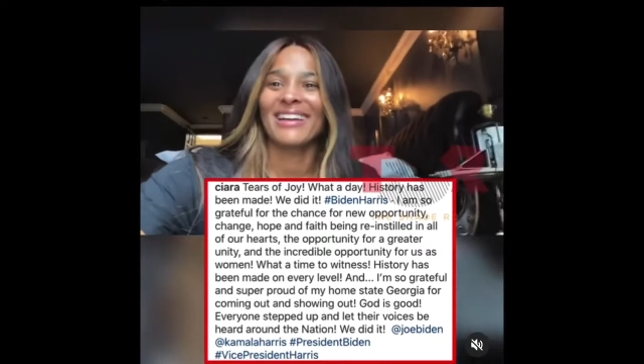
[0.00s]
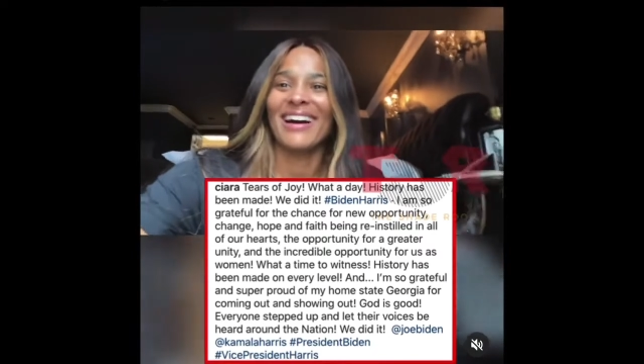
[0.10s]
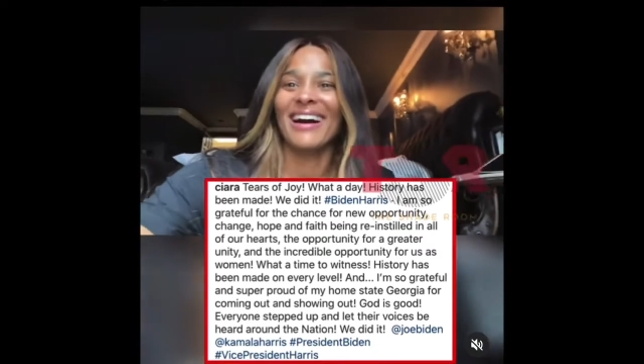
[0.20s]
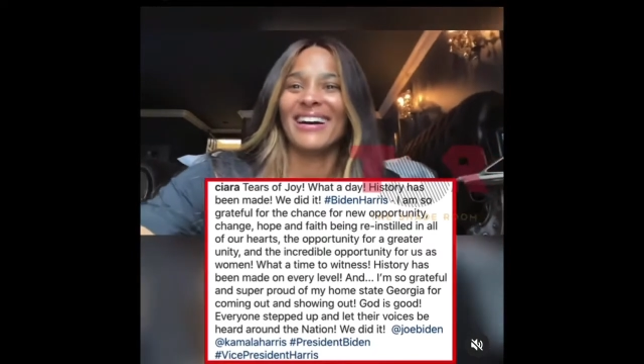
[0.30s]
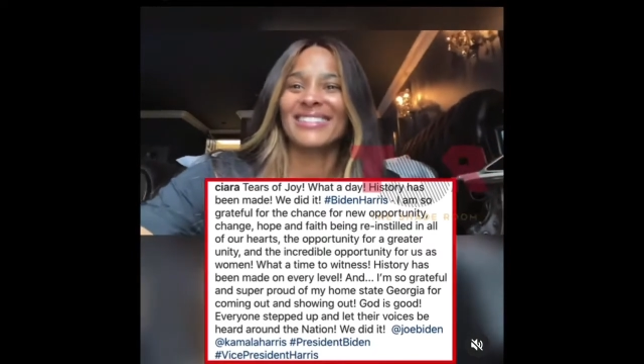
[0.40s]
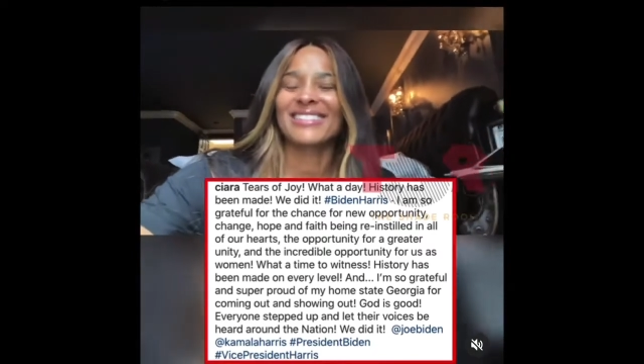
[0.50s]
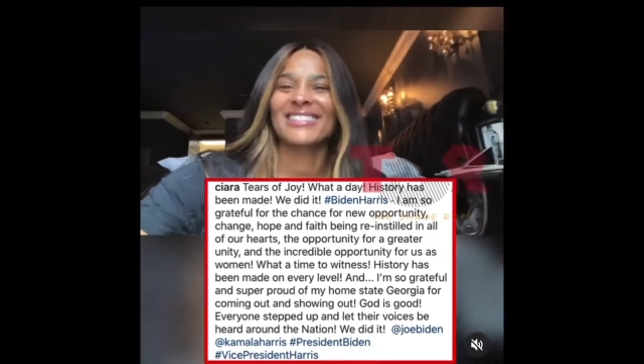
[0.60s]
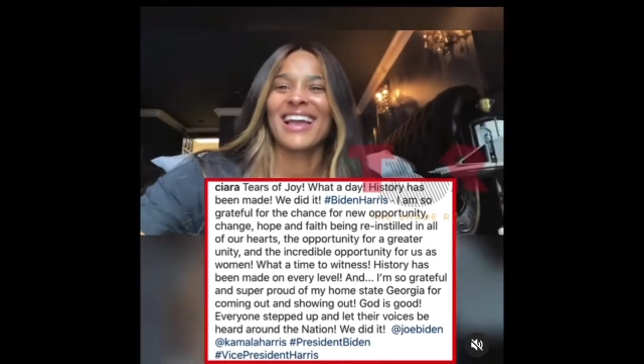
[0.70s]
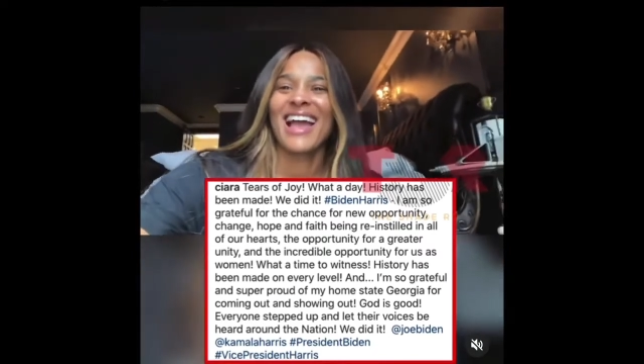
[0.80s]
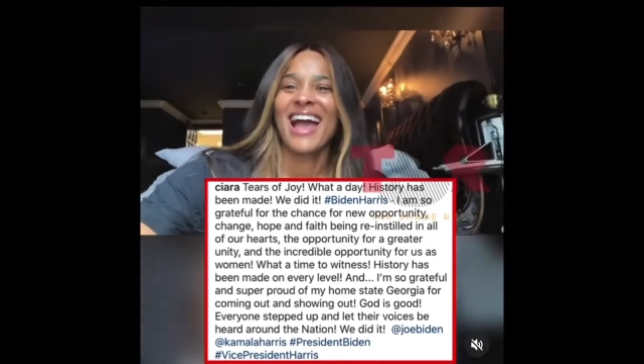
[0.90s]
you know,
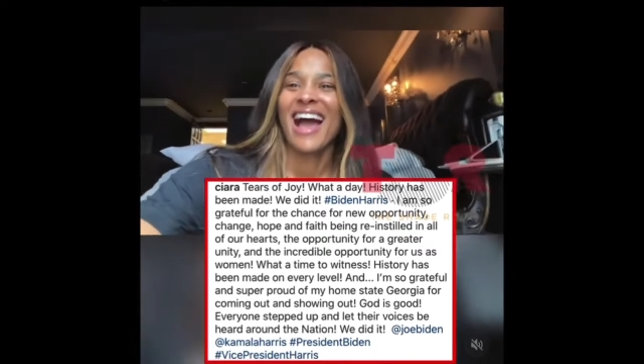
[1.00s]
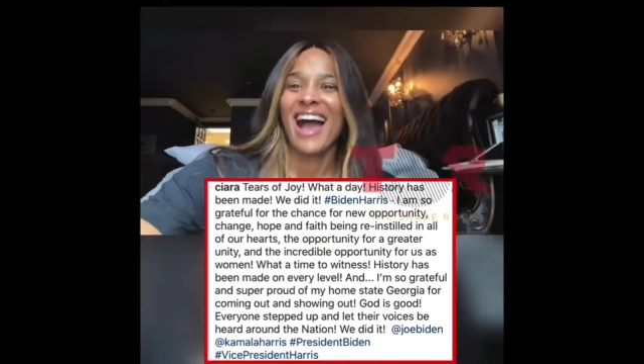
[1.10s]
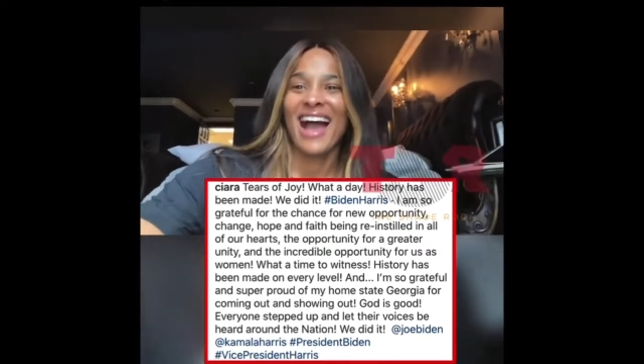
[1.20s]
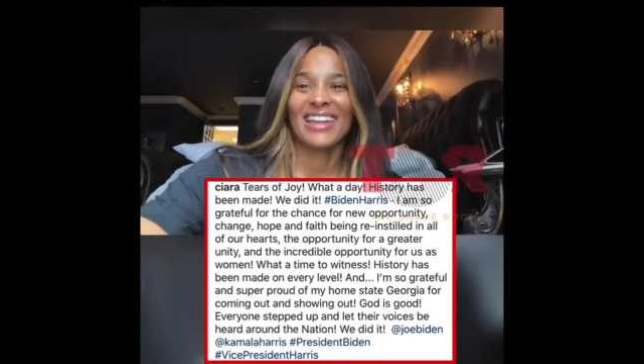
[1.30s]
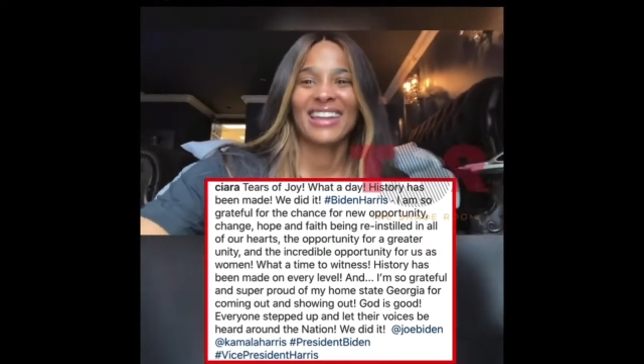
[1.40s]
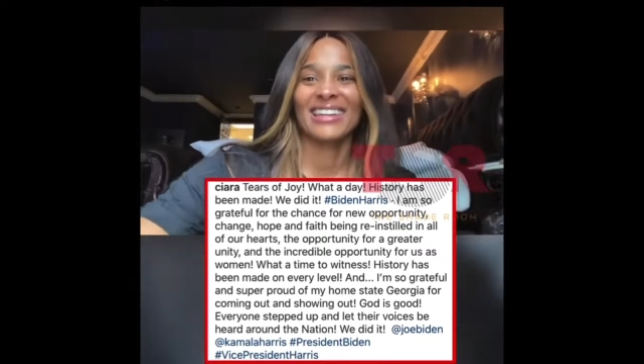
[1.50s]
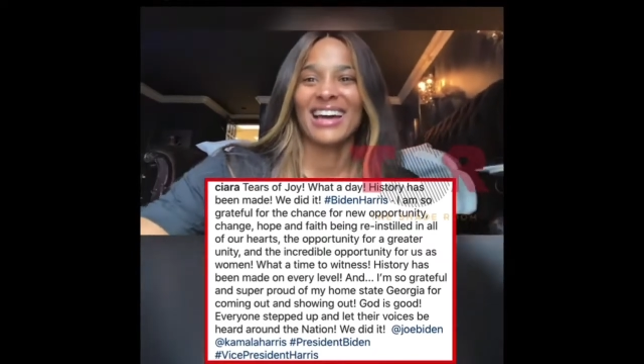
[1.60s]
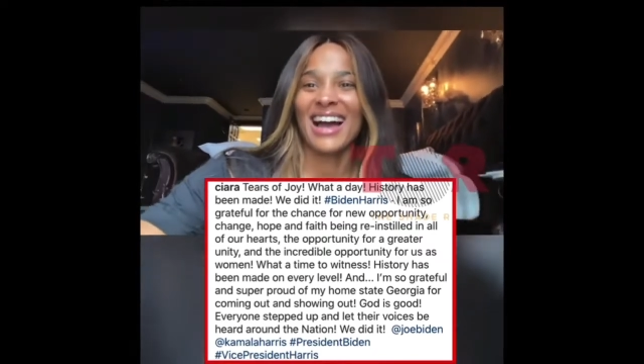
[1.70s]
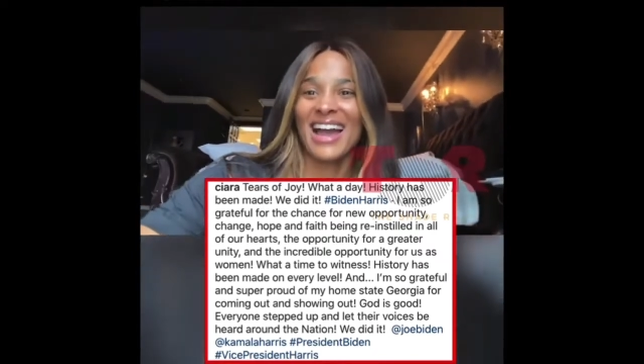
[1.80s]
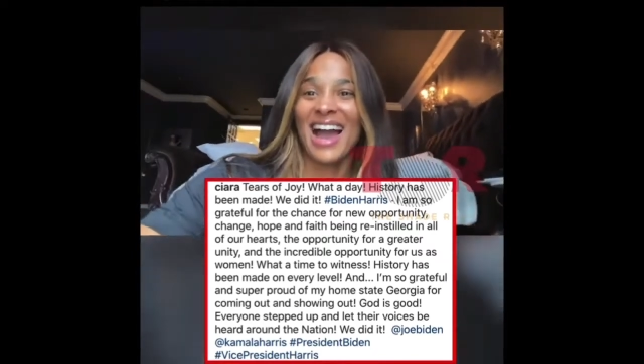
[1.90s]
you see?
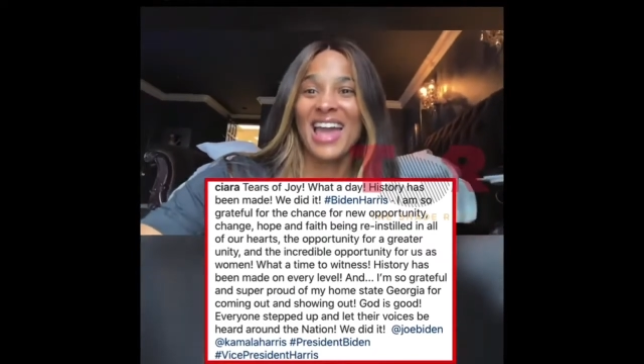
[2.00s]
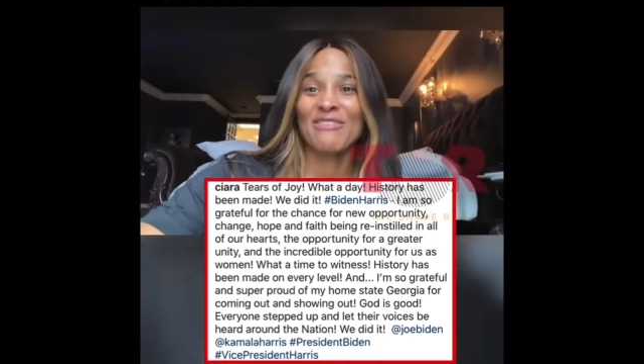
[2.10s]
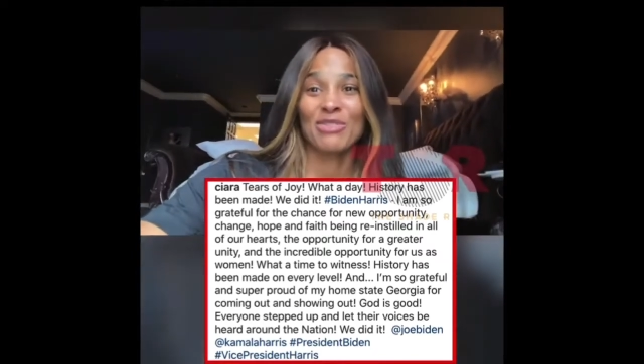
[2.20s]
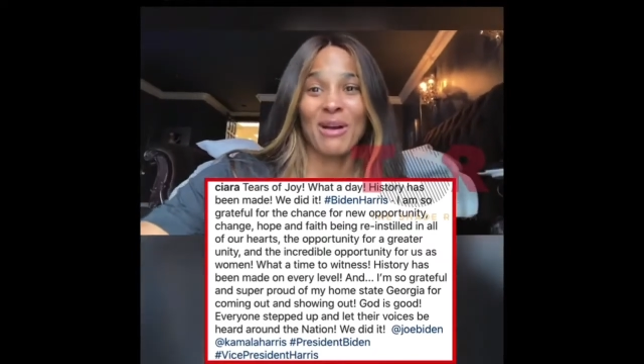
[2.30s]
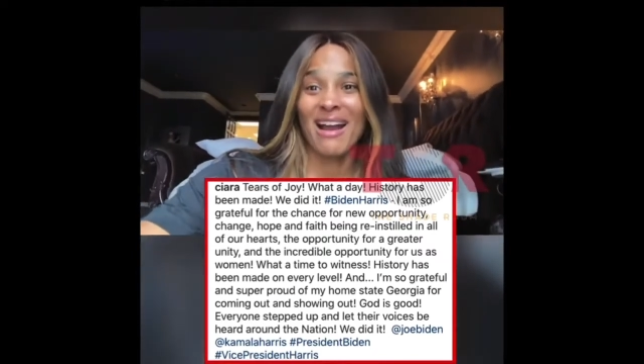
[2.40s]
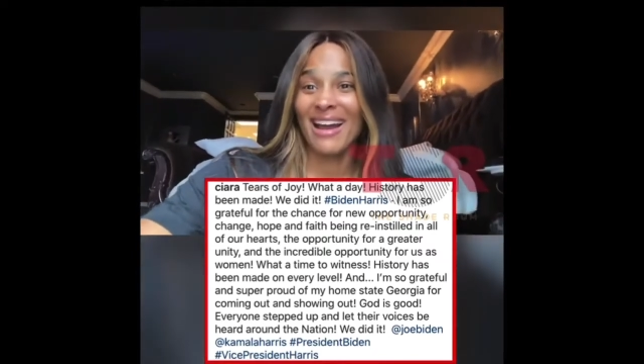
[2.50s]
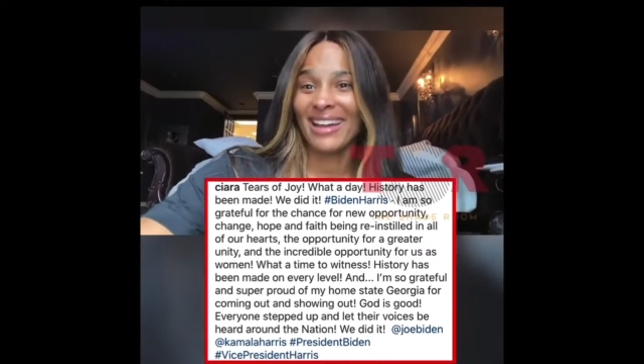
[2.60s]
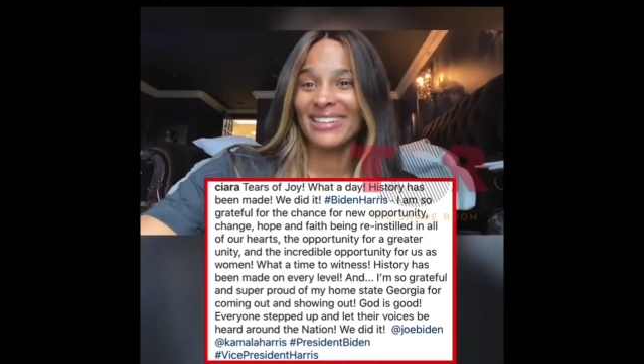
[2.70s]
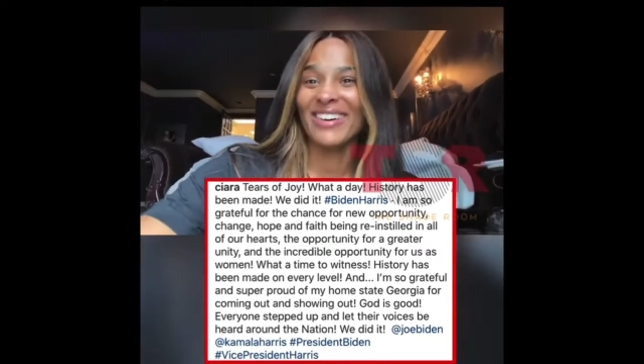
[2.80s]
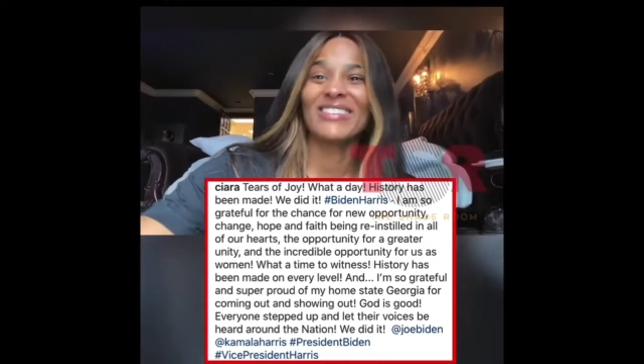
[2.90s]
No, it's not
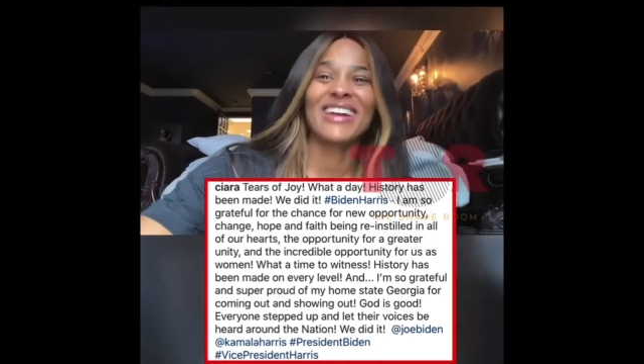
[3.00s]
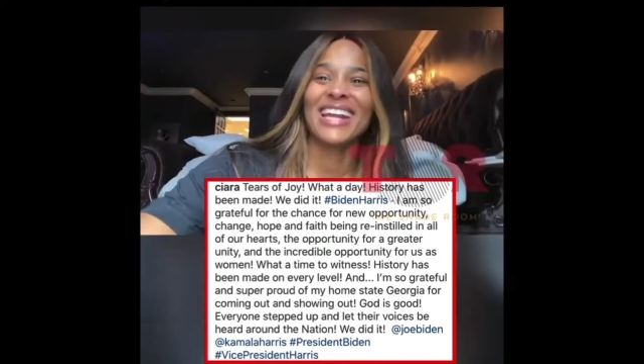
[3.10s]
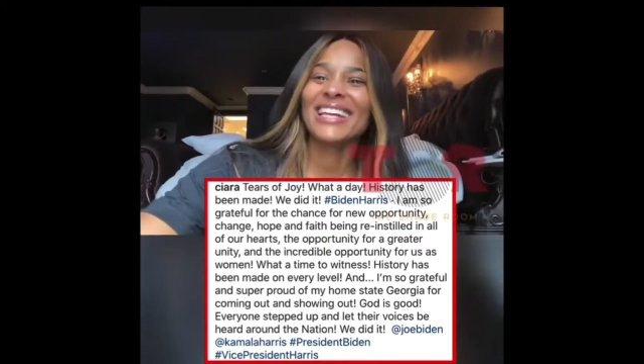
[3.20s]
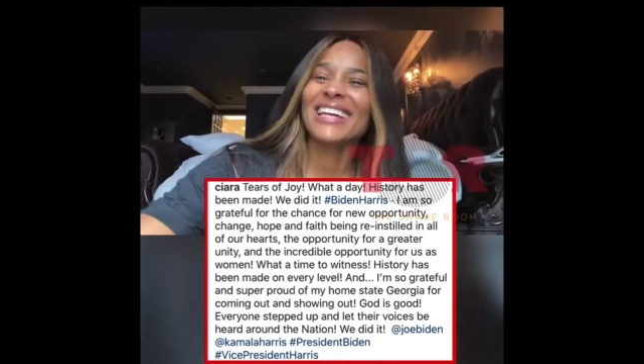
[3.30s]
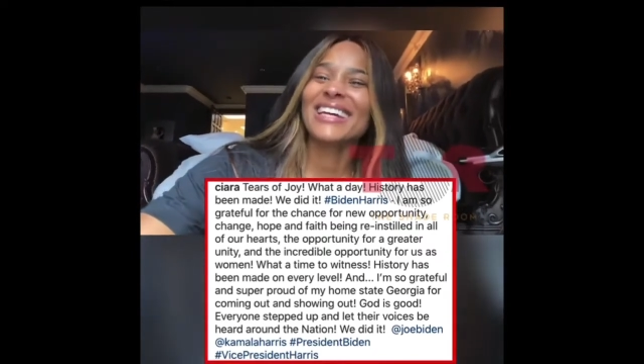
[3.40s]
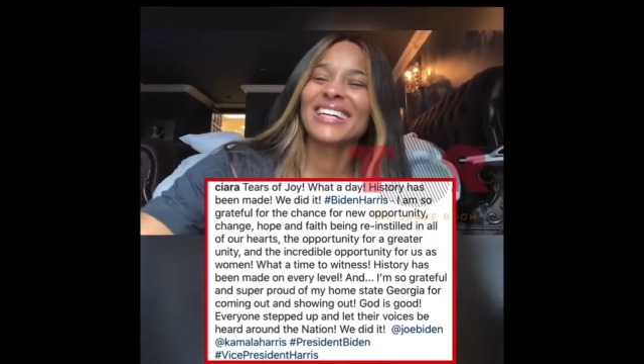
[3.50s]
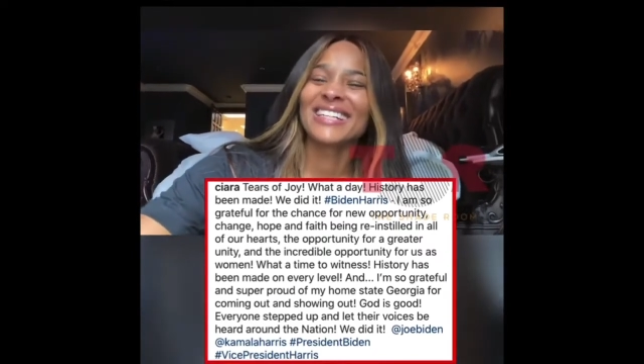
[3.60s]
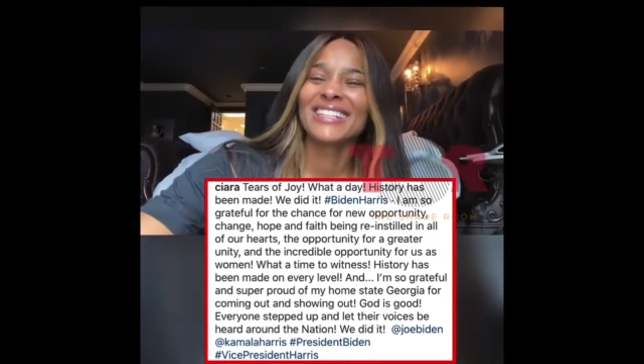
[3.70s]
talking about that's talking.